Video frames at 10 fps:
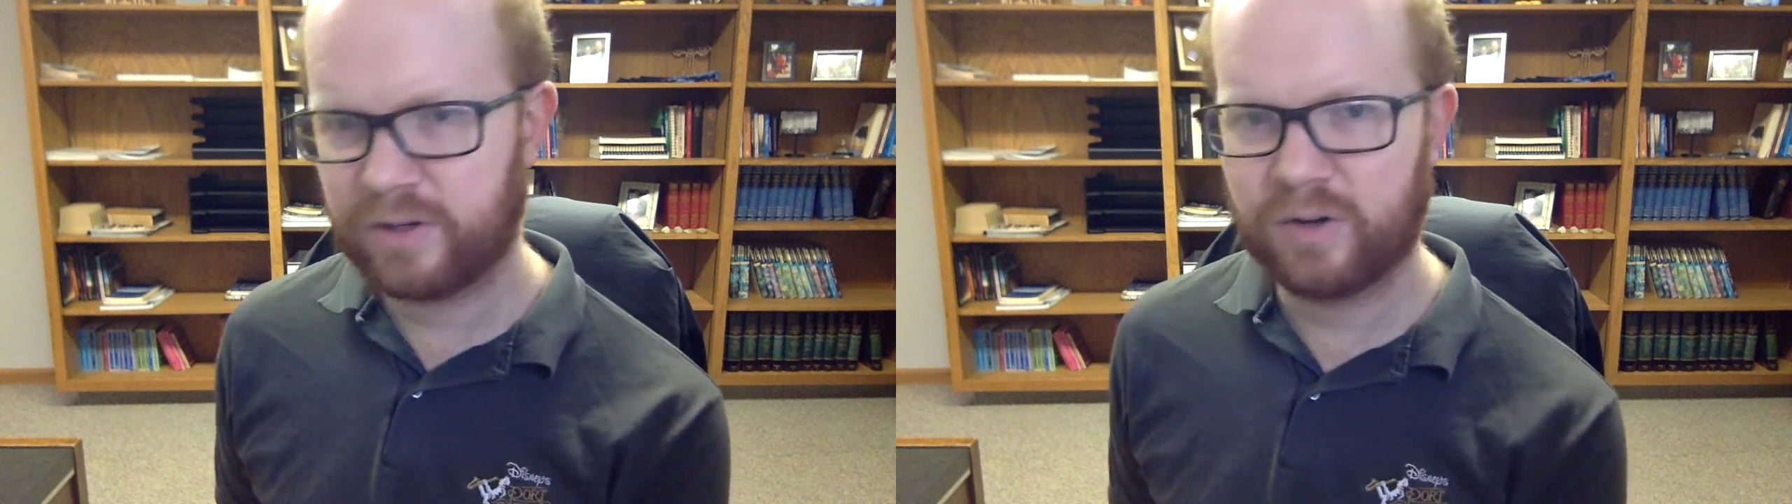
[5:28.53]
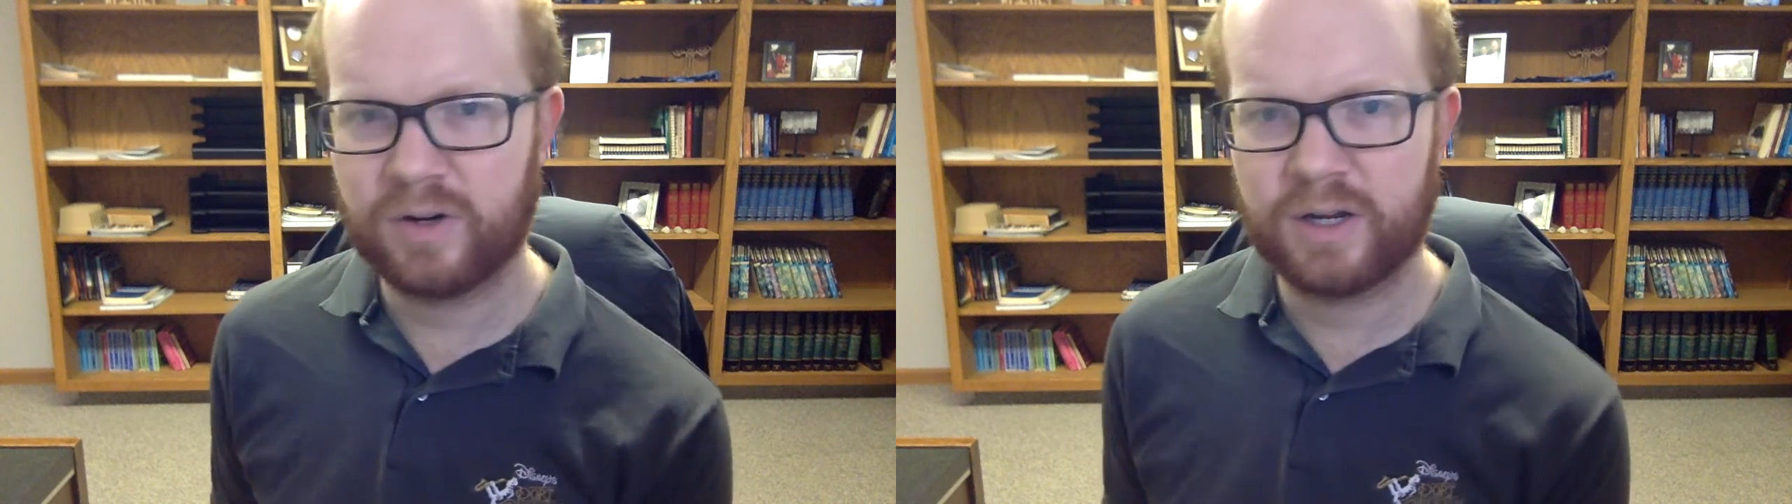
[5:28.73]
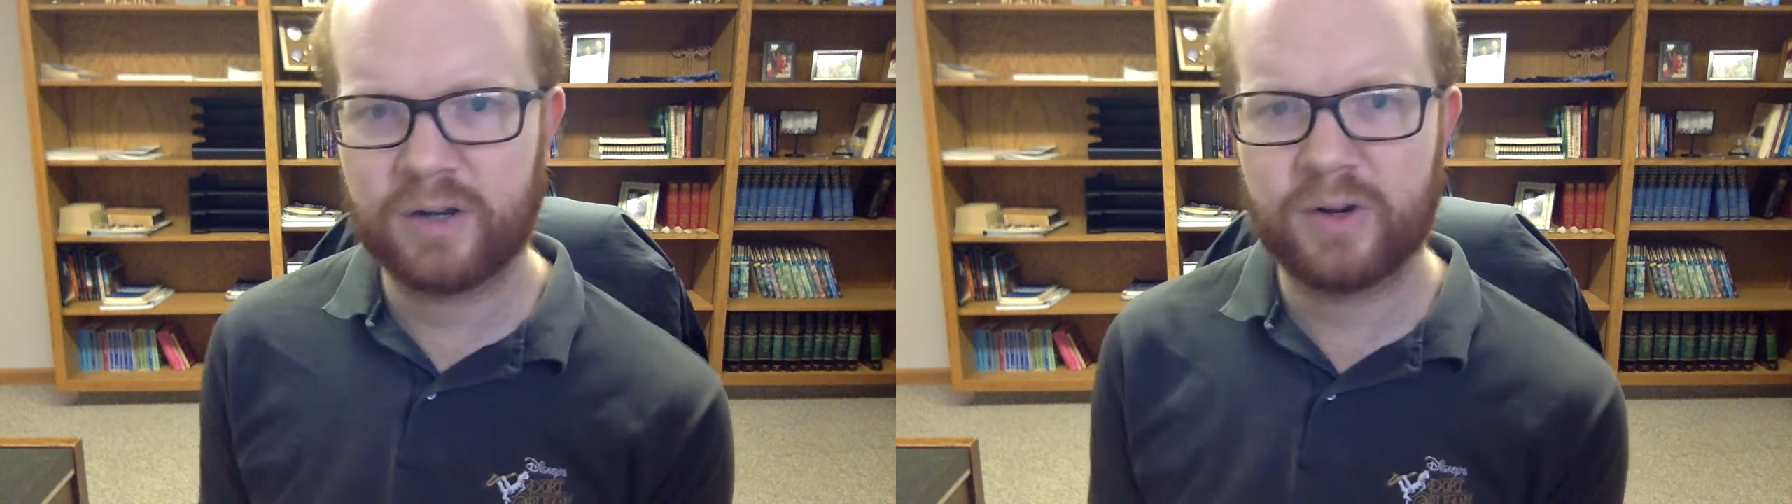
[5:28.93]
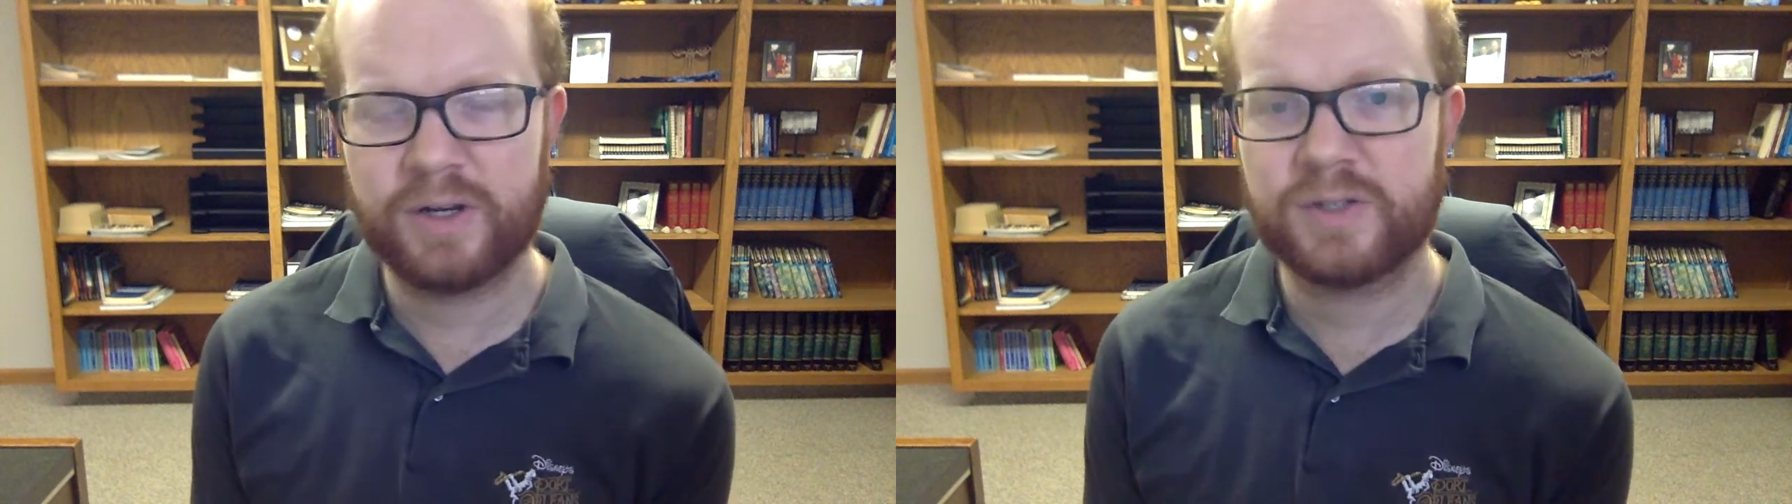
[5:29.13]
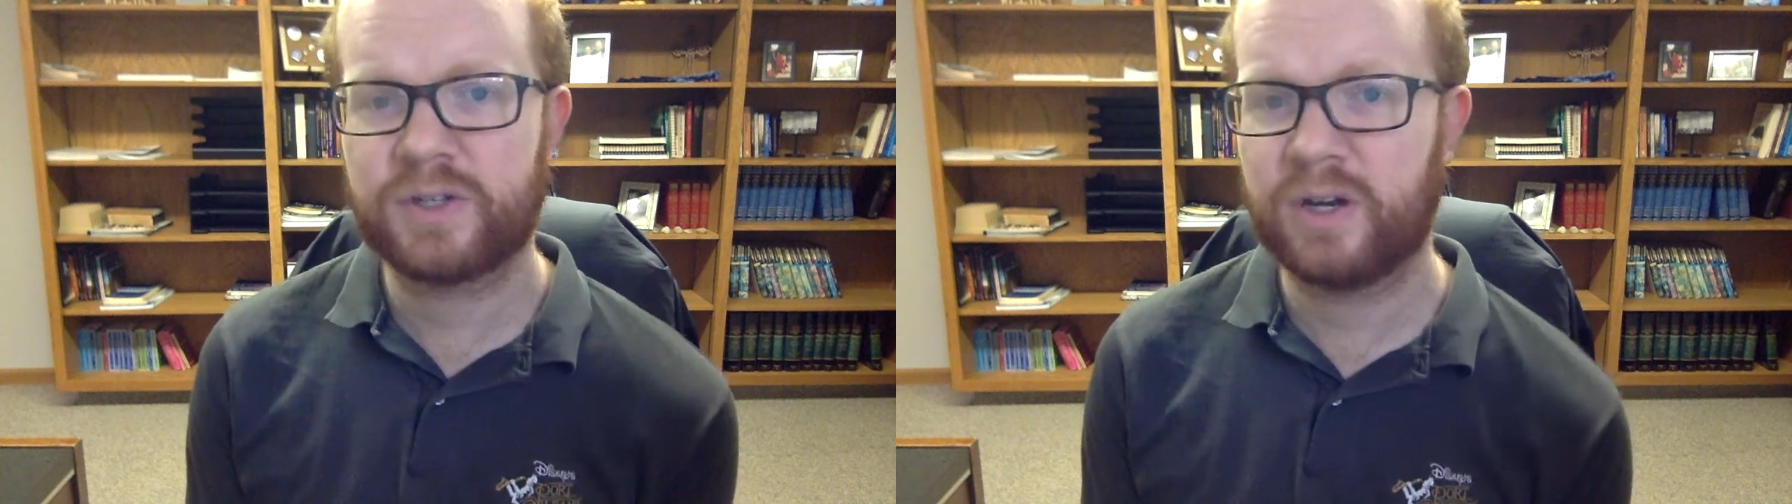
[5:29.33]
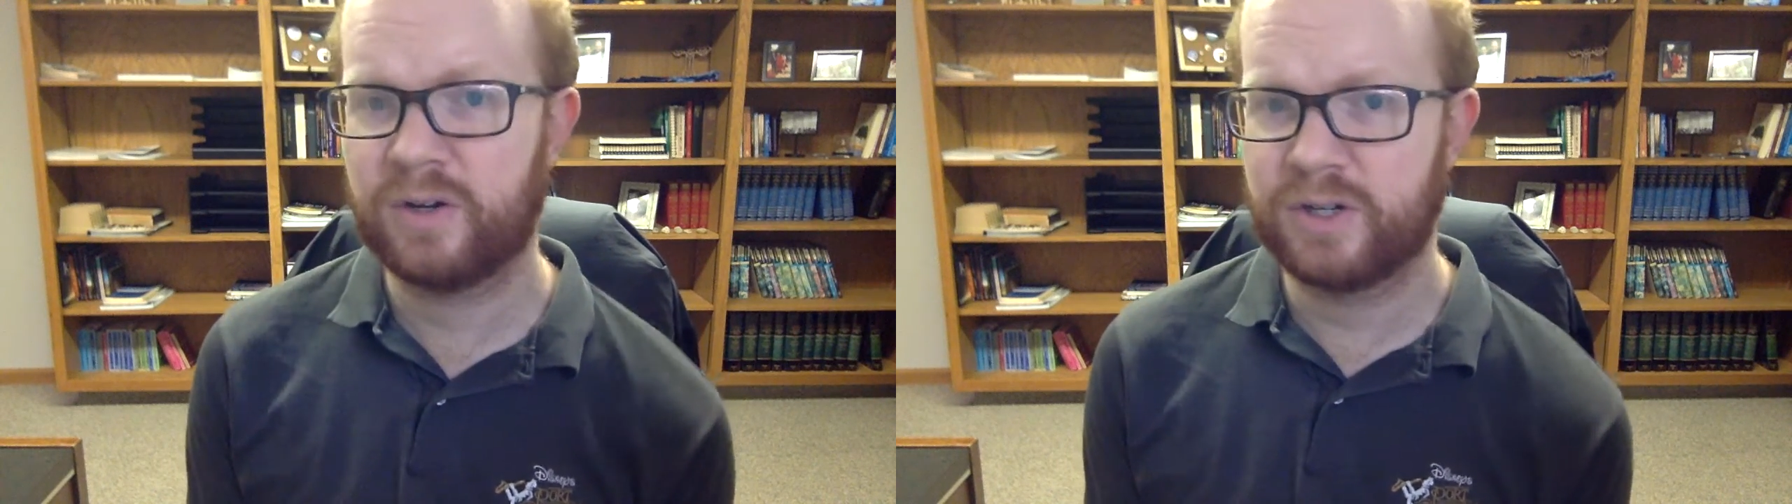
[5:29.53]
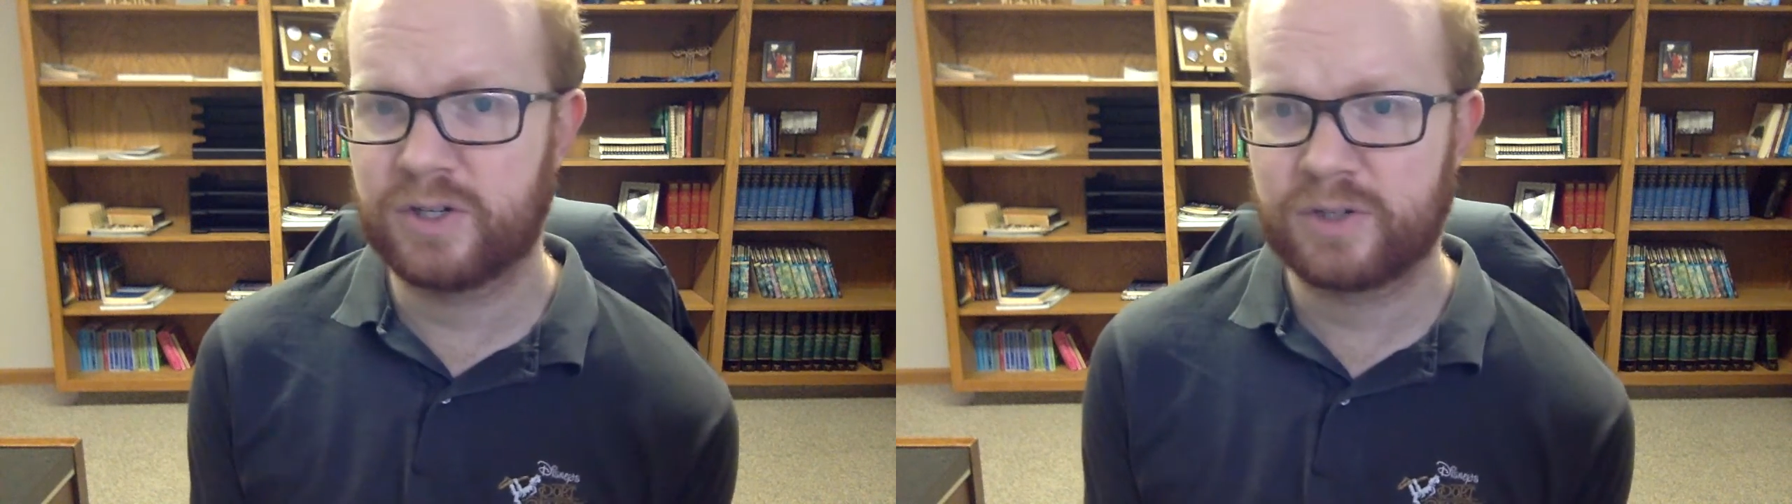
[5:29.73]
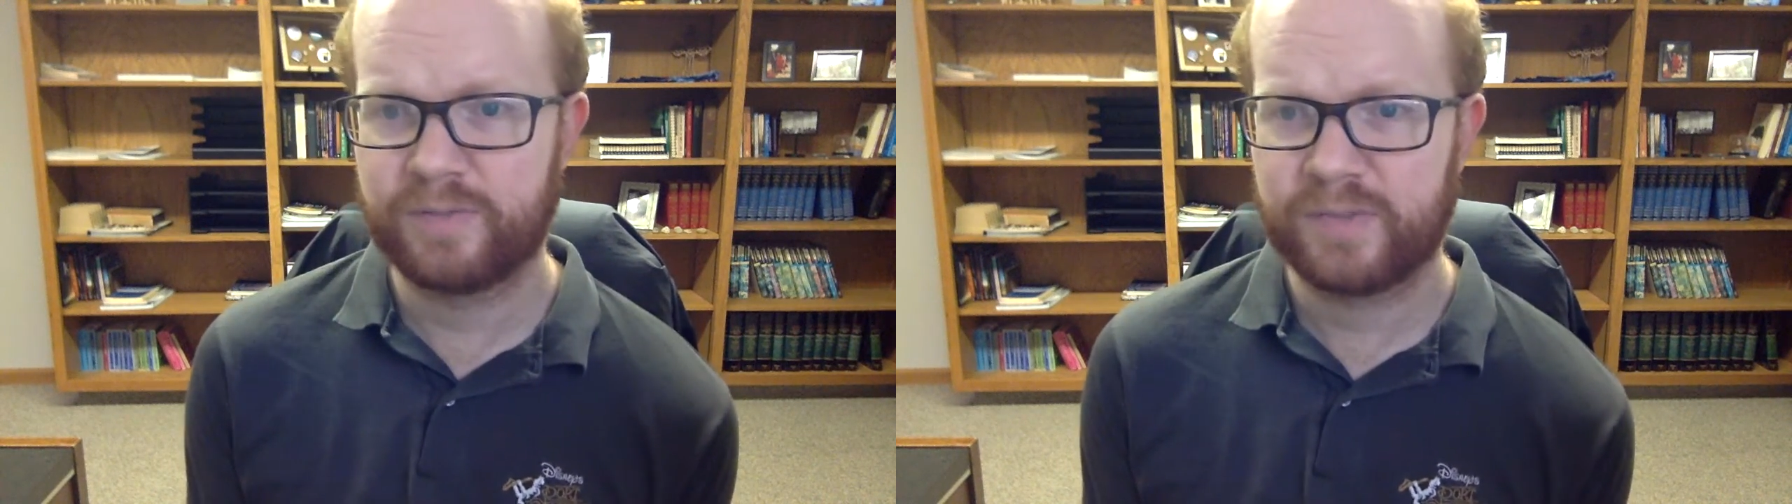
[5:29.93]
though. Grant us
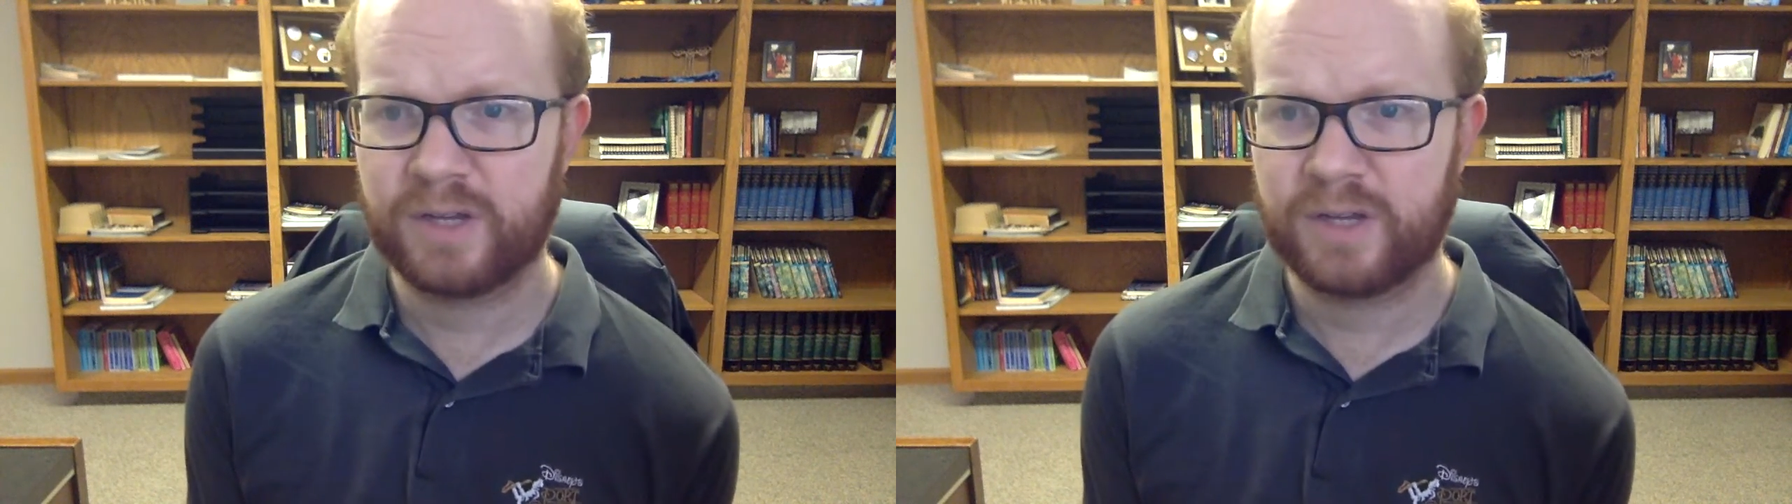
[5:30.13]
courage.